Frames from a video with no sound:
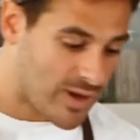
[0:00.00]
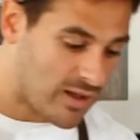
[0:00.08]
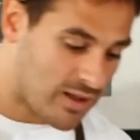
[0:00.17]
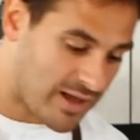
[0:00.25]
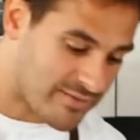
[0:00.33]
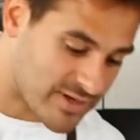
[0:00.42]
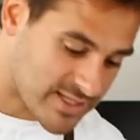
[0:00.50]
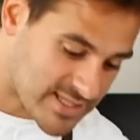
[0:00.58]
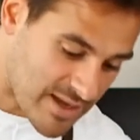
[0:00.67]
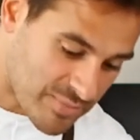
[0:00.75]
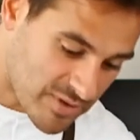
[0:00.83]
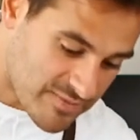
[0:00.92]
Well, I have an
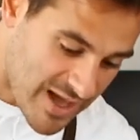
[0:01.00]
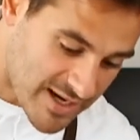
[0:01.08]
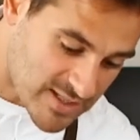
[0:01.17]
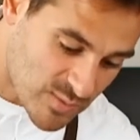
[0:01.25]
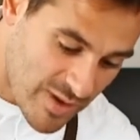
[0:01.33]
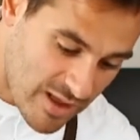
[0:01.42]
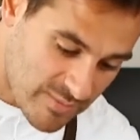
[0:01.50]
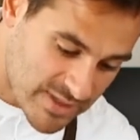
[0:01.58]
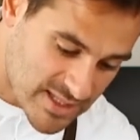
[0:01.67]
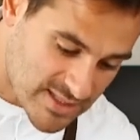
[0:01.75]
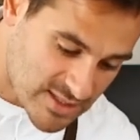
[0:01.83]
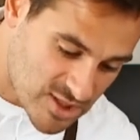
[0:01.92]
example of that as well,
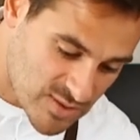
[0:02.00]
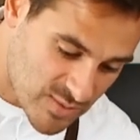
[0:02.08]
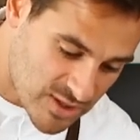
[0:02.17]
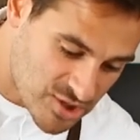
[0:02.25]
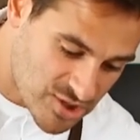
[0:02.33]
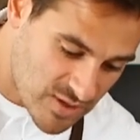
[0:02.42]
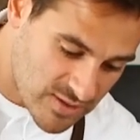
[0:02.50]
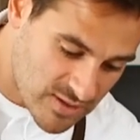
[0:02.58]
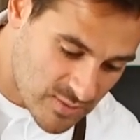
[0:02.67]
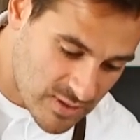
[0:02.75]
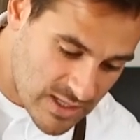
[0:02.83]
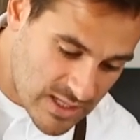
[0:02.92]
because I just want to show
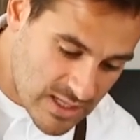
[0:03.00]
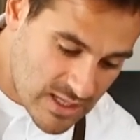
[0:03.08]
you